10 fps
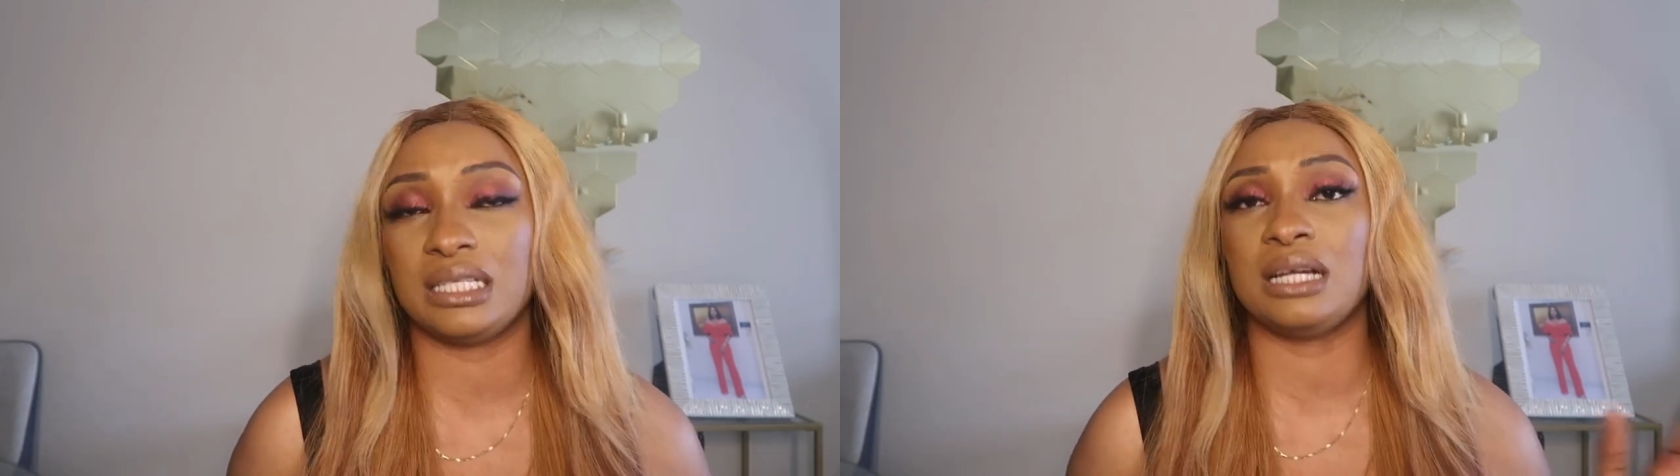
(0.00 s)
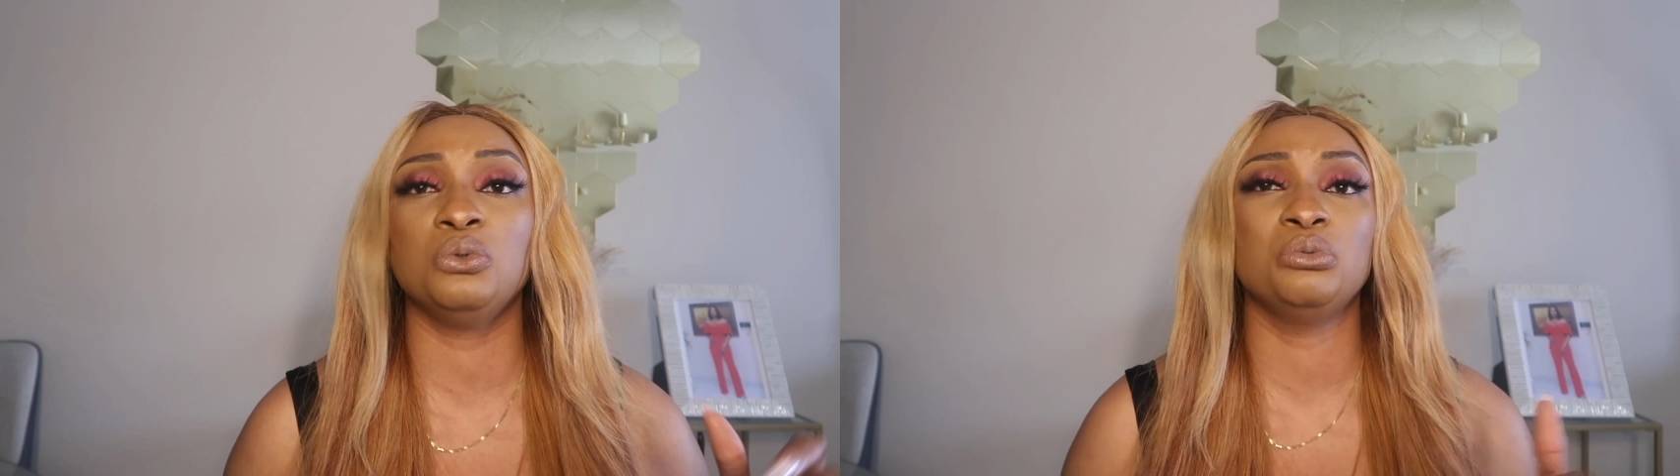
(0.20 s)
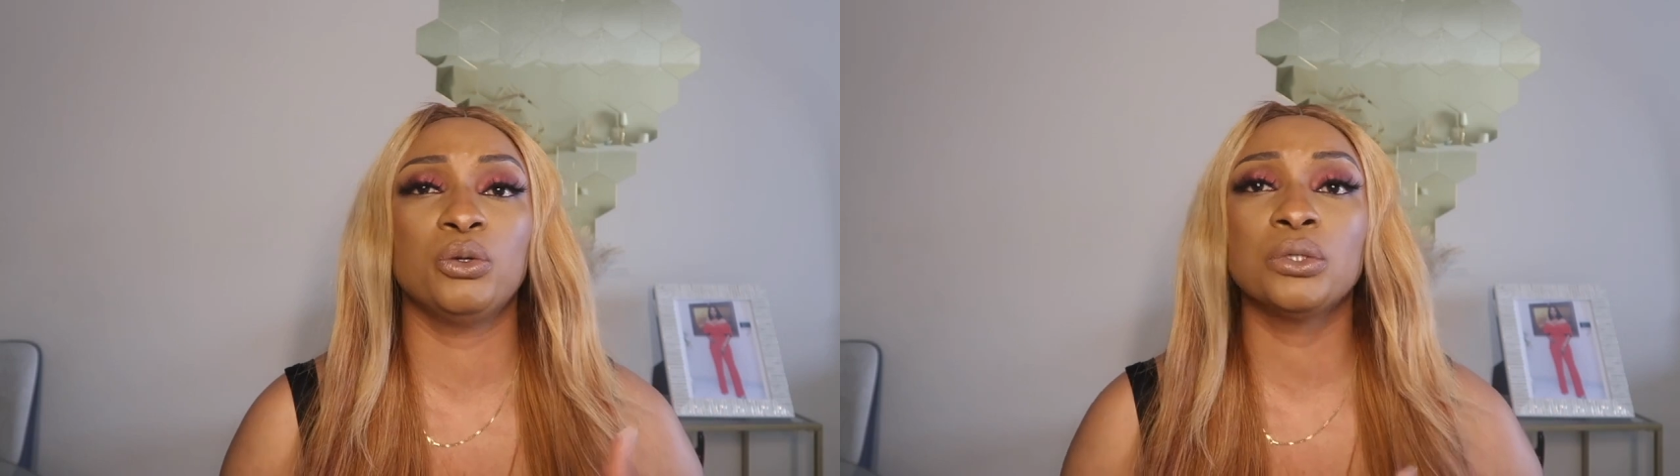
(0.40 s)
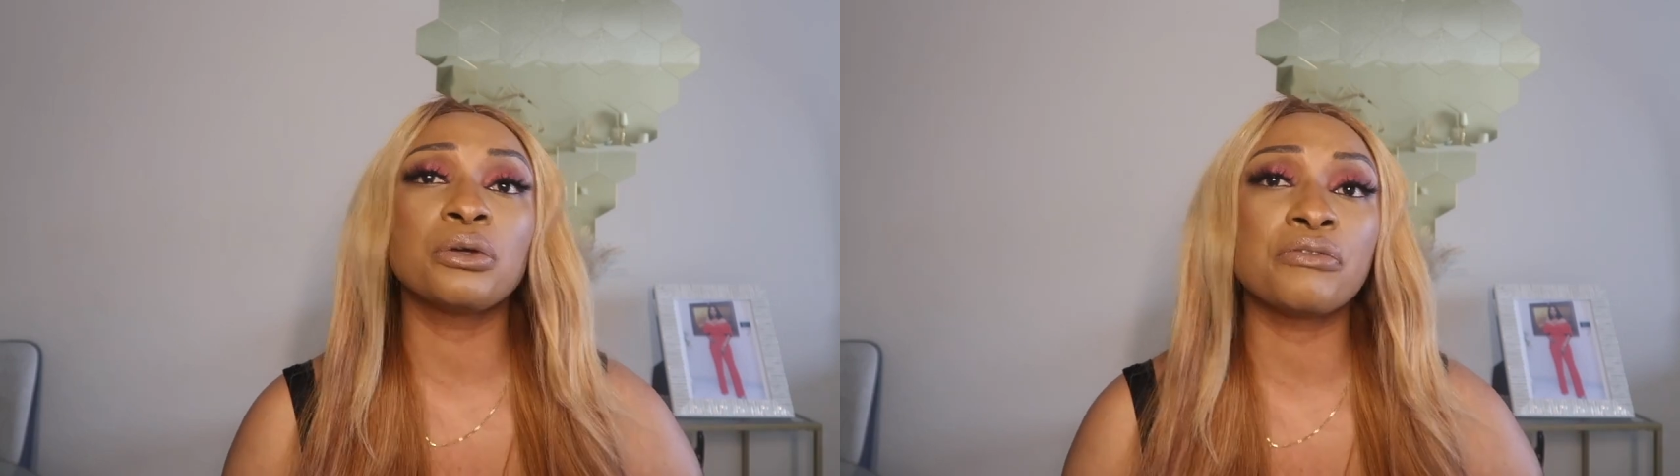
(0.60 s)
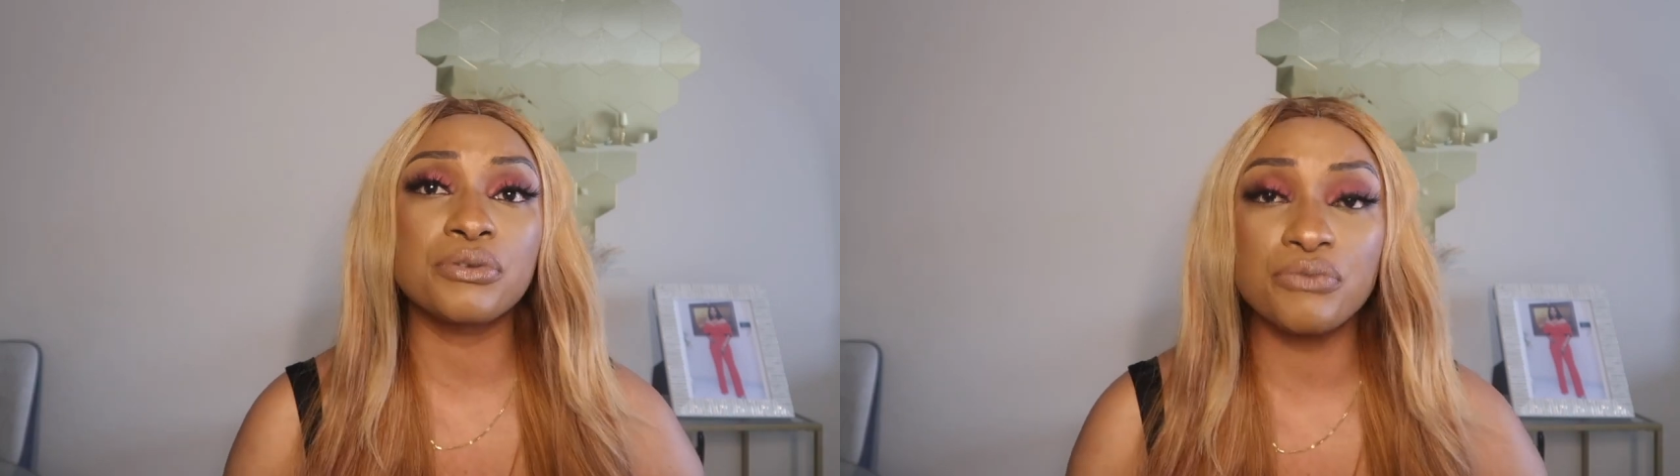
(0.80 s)
That could be one
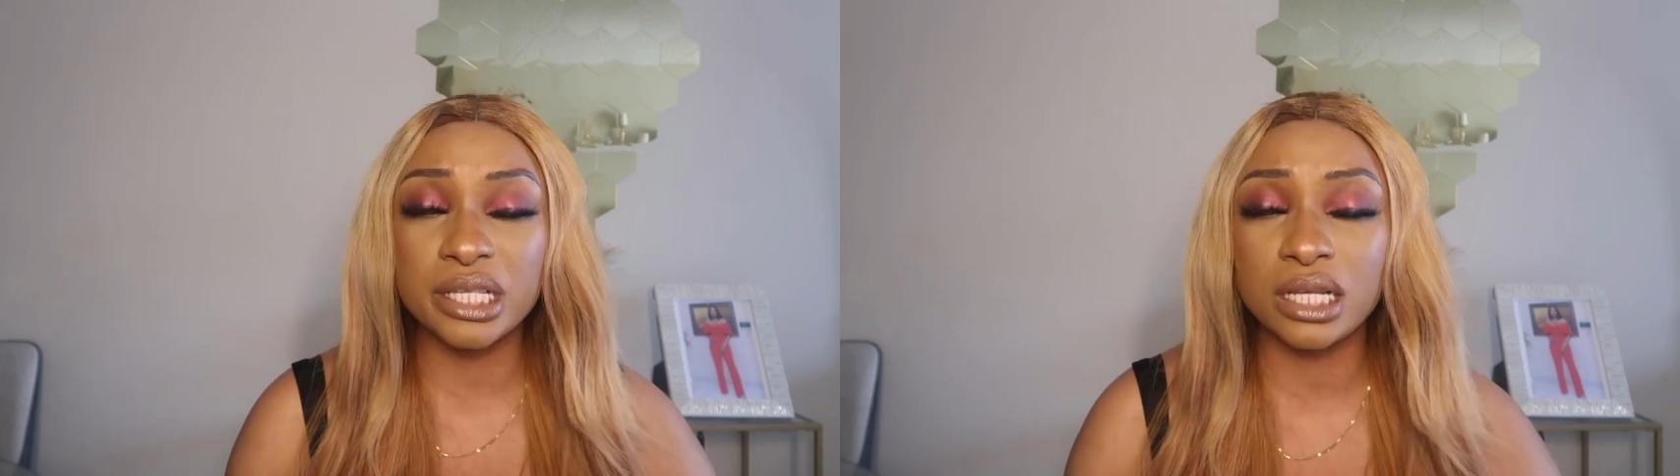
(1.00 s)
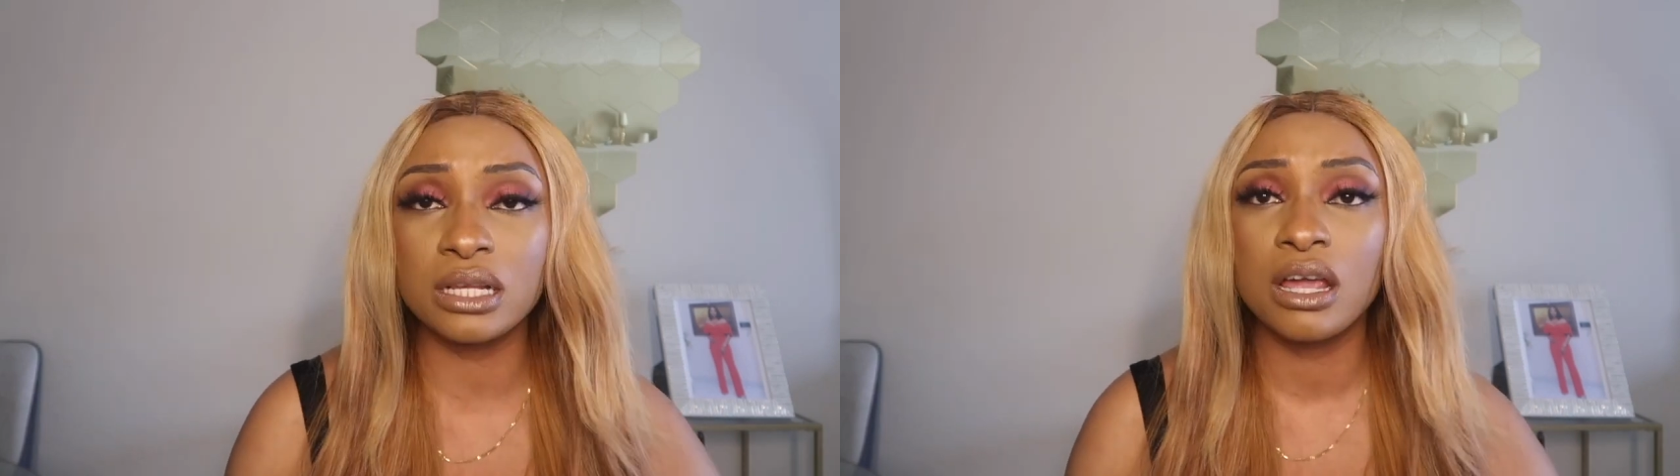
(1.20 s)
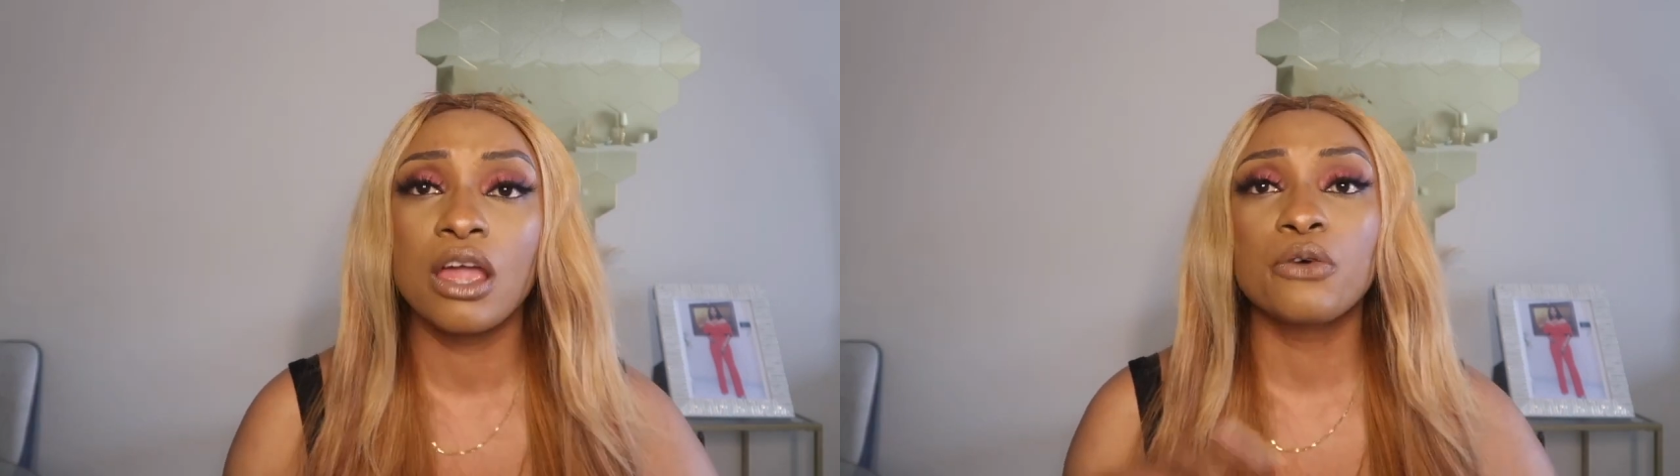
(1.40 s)
of the reasons